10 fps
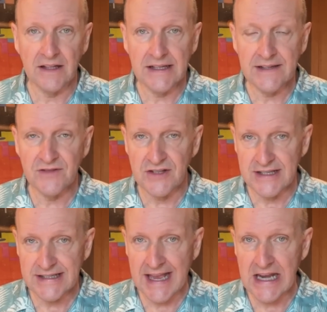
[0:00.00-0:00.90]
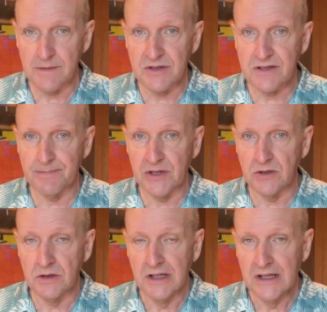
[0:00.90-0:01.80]
leaves this cannabis
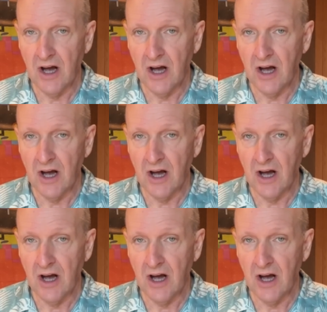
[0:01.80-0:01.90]
bill.